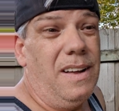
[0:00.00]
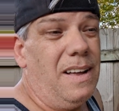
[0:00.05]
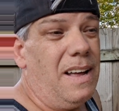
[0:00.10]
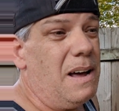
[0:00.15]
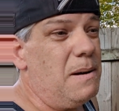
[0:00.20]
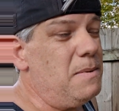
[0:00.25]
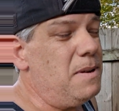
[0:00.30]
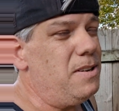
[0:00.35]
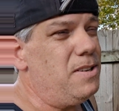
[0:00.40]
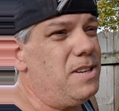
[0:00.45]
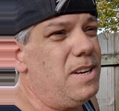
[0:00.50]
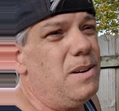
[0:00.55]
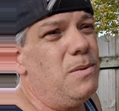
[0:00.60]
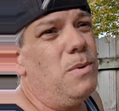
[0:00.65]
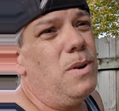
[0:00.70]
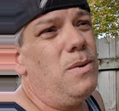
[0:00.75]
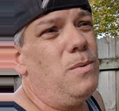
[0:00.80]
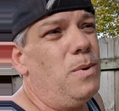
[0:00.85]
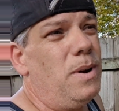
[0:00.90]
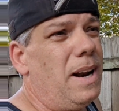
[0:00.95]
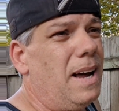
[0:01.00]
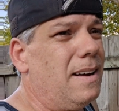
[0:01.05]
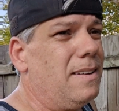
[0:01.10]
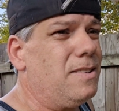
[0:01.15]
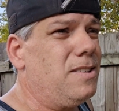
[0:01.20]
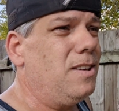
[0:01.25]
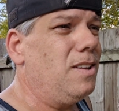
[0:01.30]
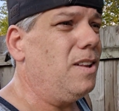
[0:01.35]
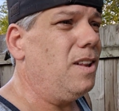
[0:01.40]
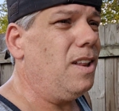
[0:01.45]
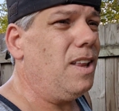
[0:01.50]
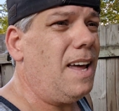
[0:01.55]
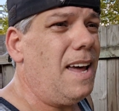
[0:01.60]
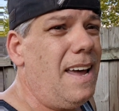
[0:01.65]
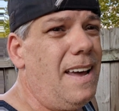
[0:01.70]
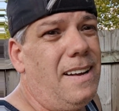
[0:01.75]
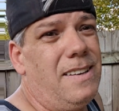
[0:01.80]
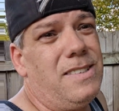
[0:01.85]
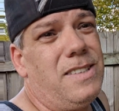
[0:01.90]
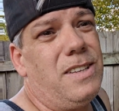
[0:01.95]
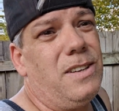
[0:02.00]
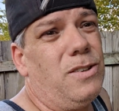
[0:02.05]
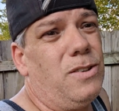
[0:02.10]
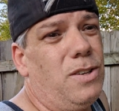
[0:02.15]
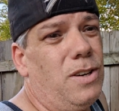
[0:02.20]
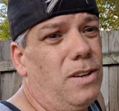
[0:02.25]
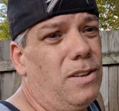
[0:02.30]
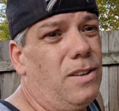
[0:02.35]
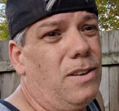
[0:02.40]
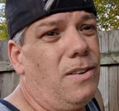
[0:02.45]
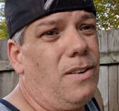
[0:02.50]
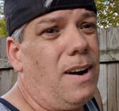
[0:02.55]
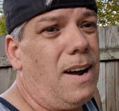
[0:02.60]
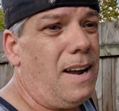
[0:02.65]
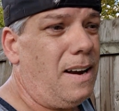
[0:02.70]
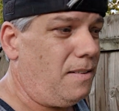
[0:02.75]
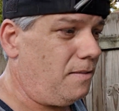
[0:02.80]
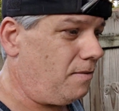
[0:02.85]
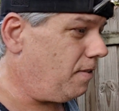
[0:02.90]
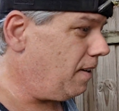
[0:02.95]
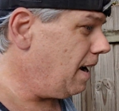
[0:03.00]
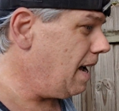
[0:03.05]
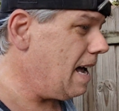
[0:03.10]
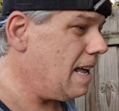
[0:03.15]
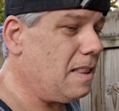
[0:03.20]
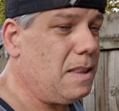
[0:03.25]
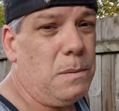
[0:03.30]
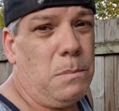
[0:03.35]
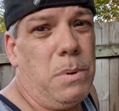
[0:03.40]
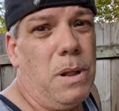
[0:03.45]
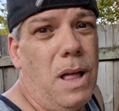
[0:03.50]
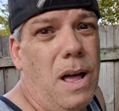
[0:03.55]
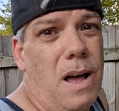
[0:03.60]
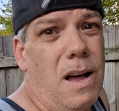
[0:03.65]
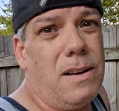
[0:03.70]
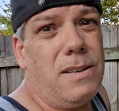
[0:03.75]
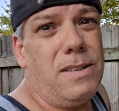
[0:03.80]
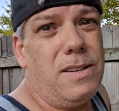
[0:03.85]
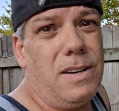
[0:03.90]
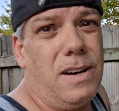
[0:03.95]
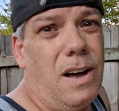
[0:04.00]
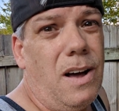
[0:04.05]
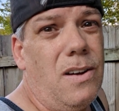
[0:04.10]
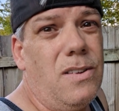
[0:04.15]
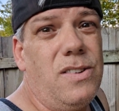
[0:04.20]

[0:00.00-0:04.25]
I mean, shit, we went out to the lake and still took the grate and forgot the blocks and all,